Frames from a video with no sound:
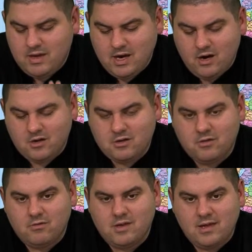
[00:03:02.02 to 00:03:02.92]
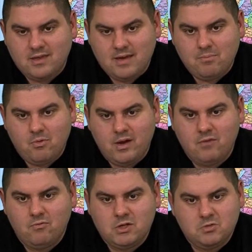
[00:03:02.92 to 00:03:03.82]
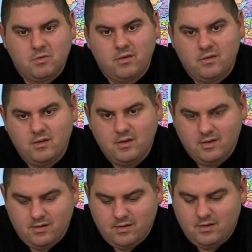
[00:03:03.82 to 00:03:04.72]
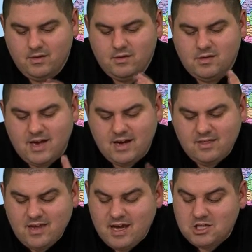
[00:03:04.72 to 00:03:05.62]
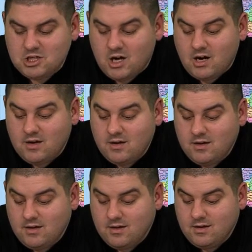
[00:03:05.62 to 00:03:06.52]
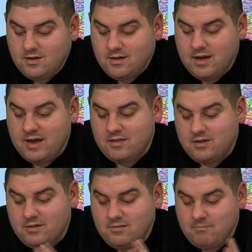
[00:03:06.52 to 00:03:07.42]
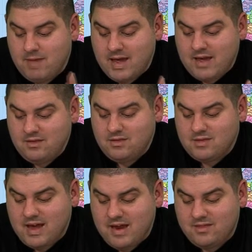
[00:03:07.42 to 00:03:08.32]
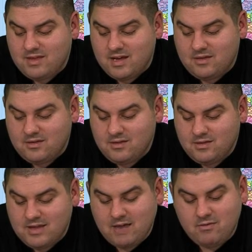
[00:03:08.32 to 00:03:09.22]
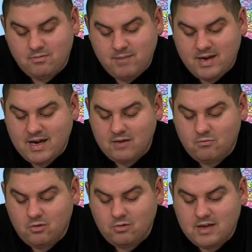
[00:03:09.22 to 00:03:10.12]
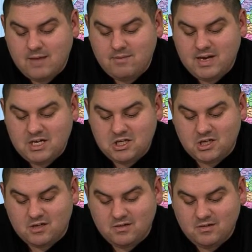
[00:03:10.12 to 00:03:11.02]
characters at that point, which was Sonic the Hedgehog and this mad scientist that was bent on world domination.